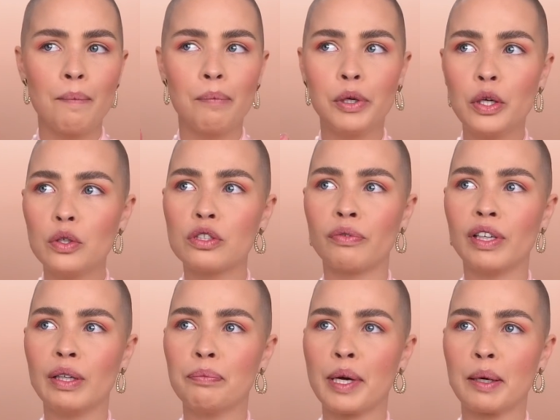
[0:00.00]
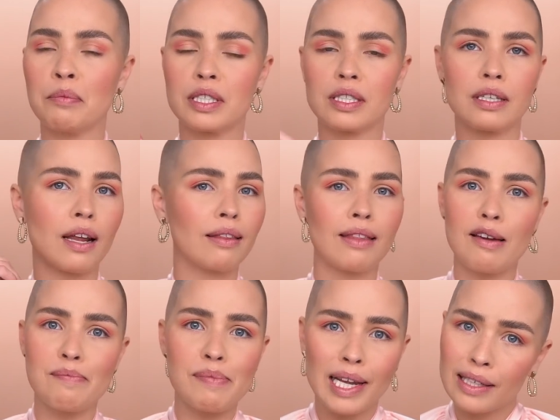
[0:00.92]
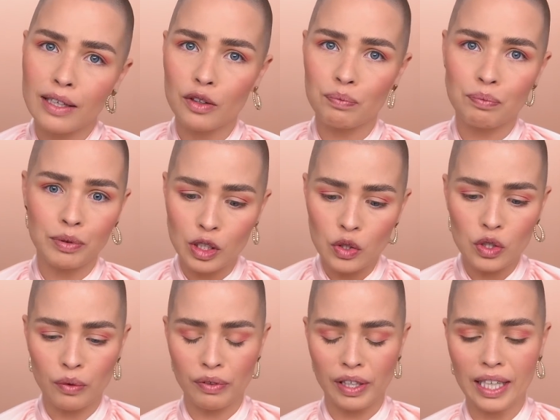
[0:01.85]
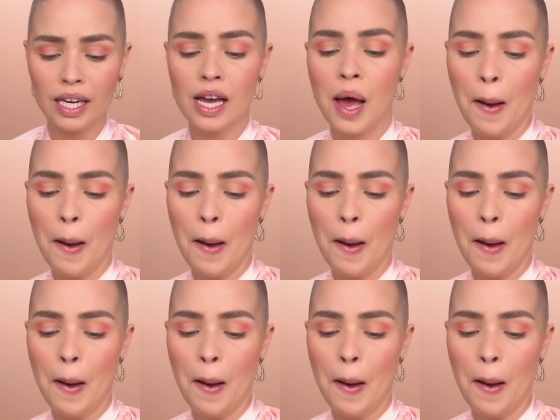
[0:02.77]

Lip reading: beautifully pigmented and they blend out beautifully.